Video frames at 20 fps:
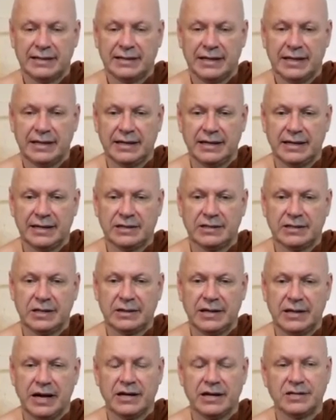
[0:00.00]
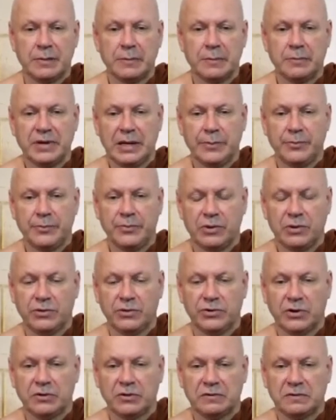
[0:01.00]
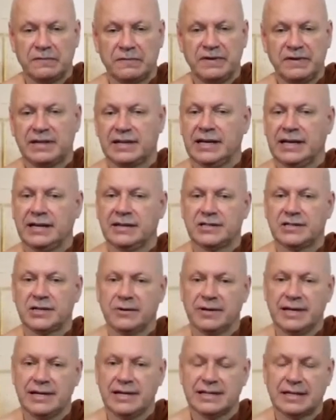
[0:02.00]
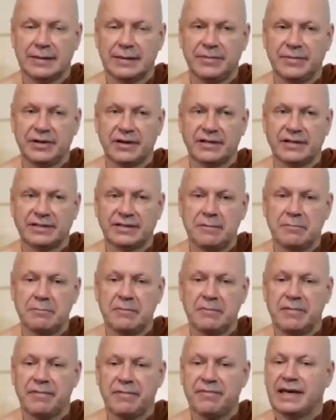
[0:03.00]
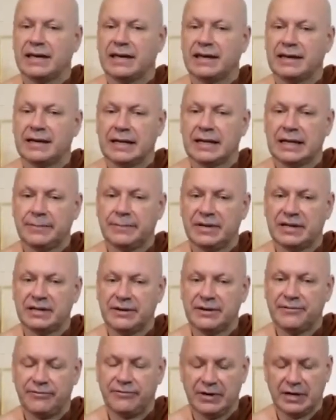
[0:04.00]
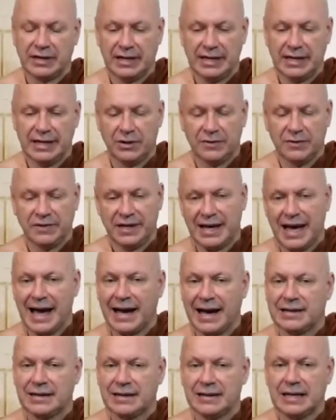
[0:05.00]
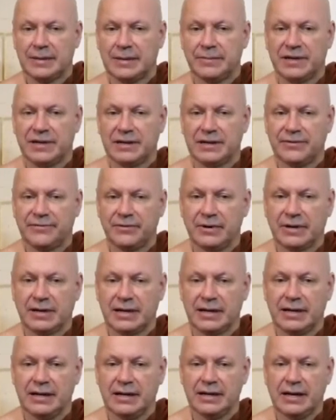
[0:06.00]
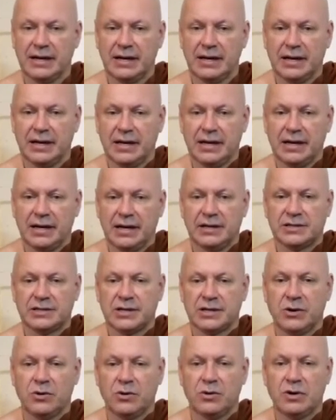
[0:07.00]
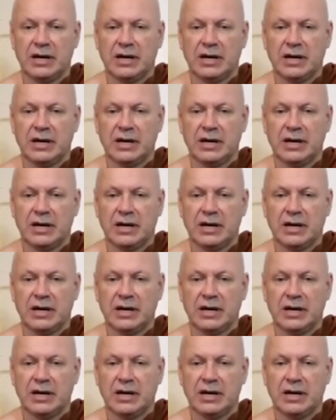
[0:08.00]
and so there are some people who don't fit in so easily because they think a little bit differently or they act a little bit differently. So